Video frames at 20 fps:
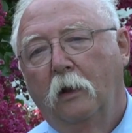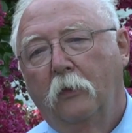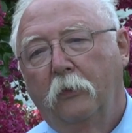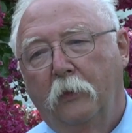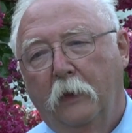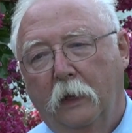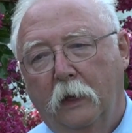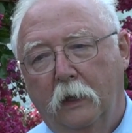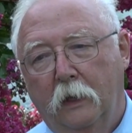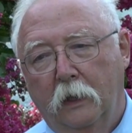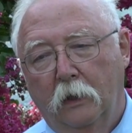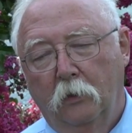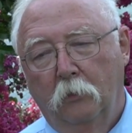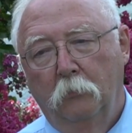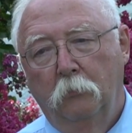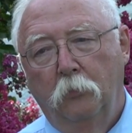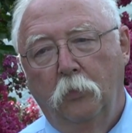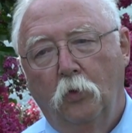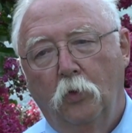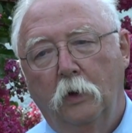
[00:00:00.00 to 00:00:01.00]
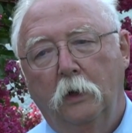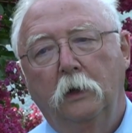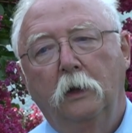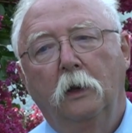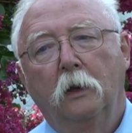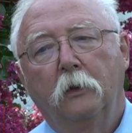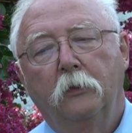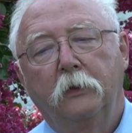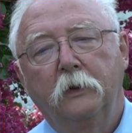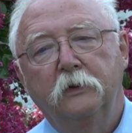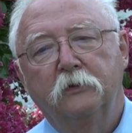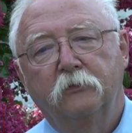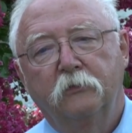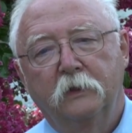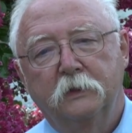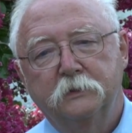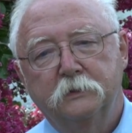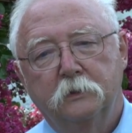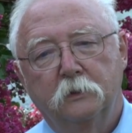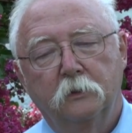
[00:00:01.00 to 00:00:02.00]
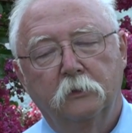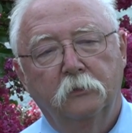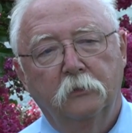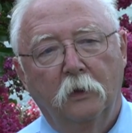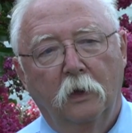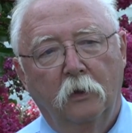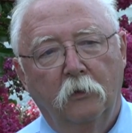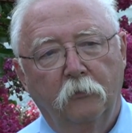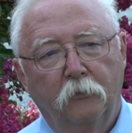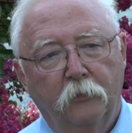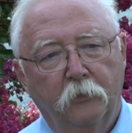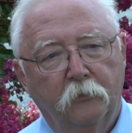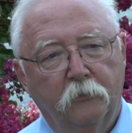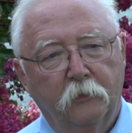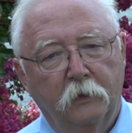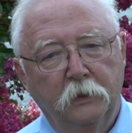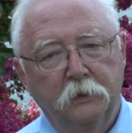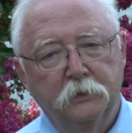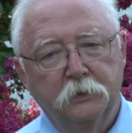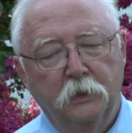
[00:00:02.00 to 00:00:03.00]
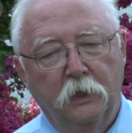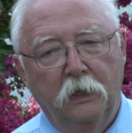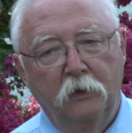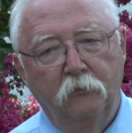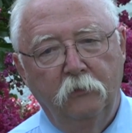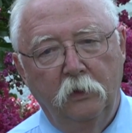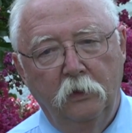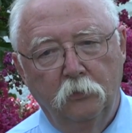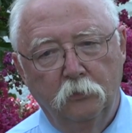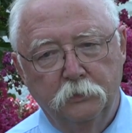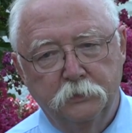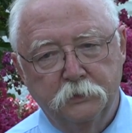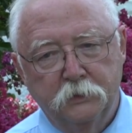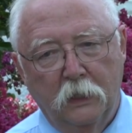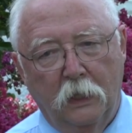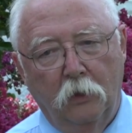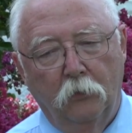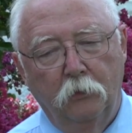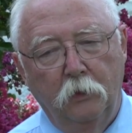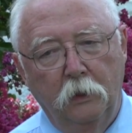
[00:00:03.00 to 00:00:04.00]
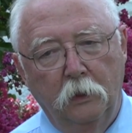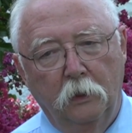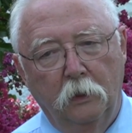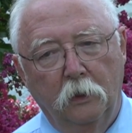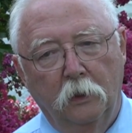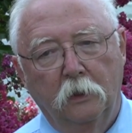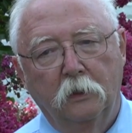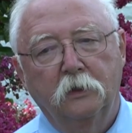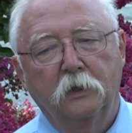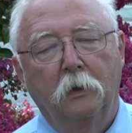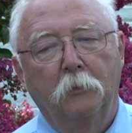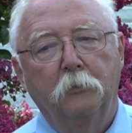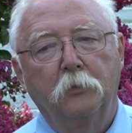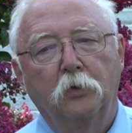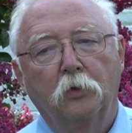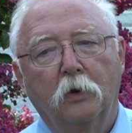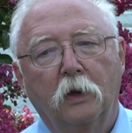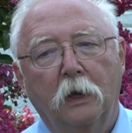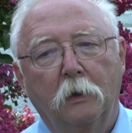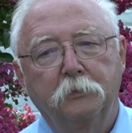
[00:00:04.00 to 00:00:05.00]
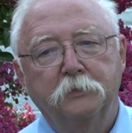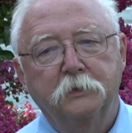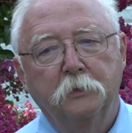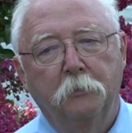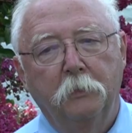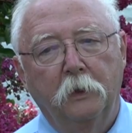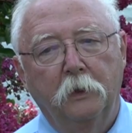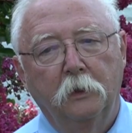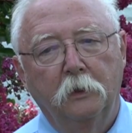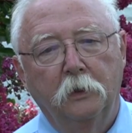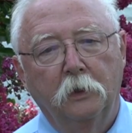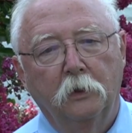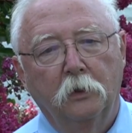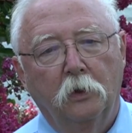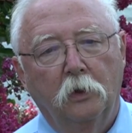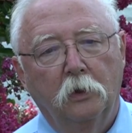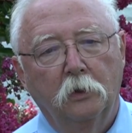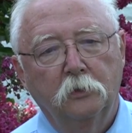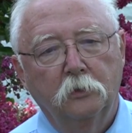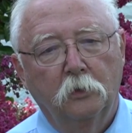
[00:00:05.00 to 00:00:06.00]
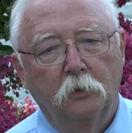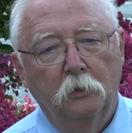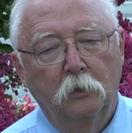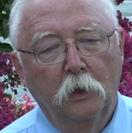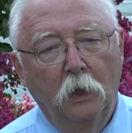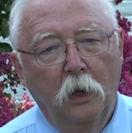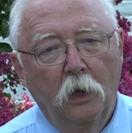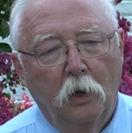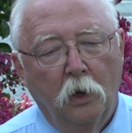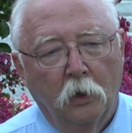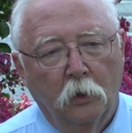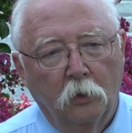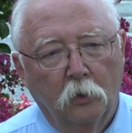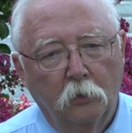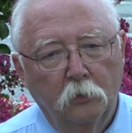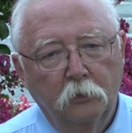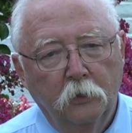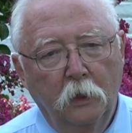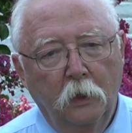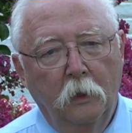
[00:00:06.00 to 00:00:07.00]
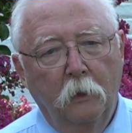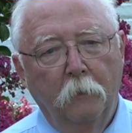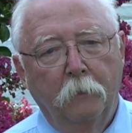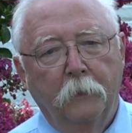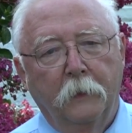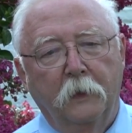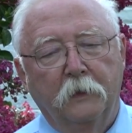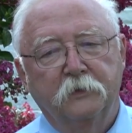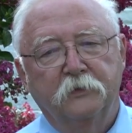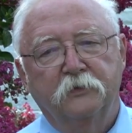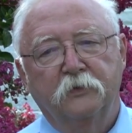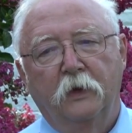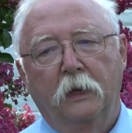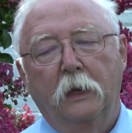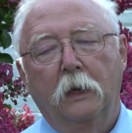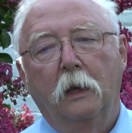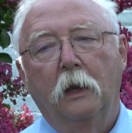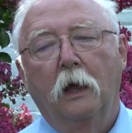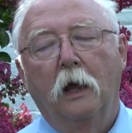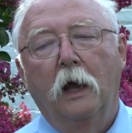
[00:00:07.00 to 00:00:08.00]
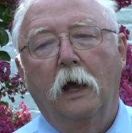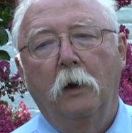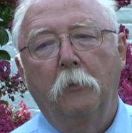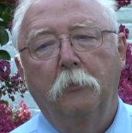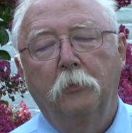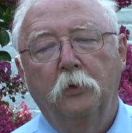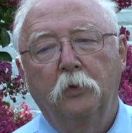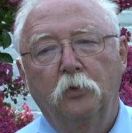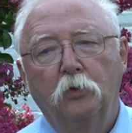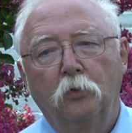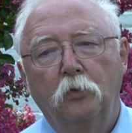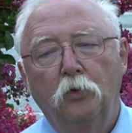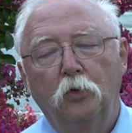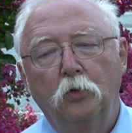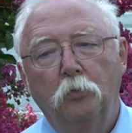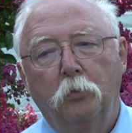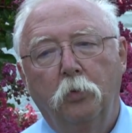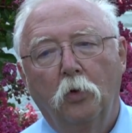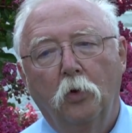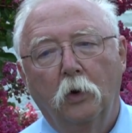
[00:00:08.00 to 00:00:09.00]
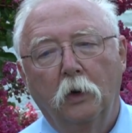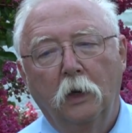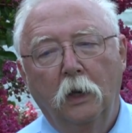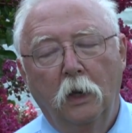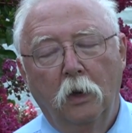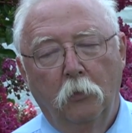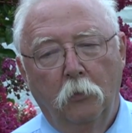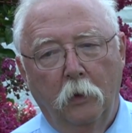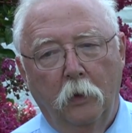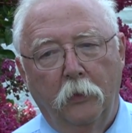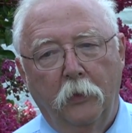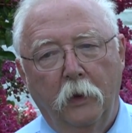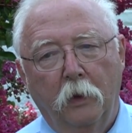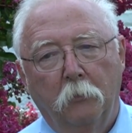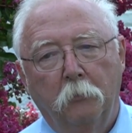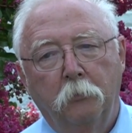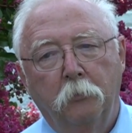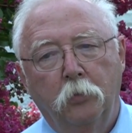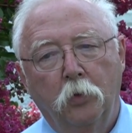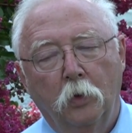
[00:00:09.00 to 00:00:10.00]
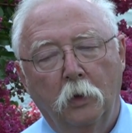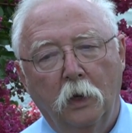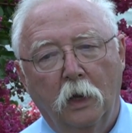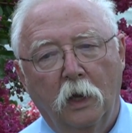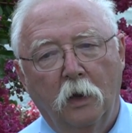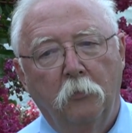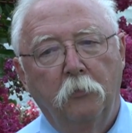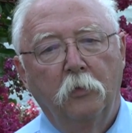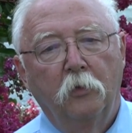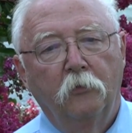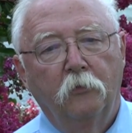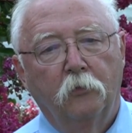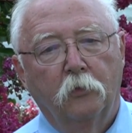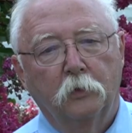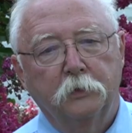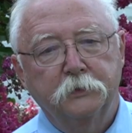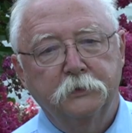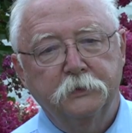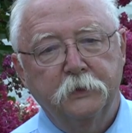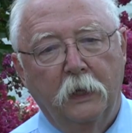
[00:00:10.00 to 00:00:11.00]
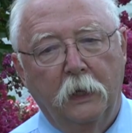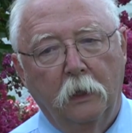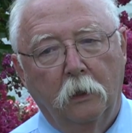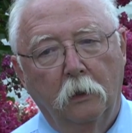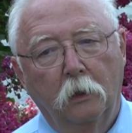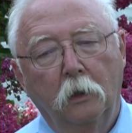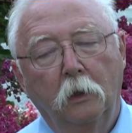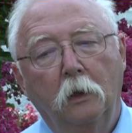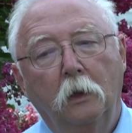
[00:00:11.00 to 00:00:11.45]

They get on board these vessels of the French Navy, who is down here in an attempt to capture Benedict Arnold. They sail up to Newport, where they are put up for sale.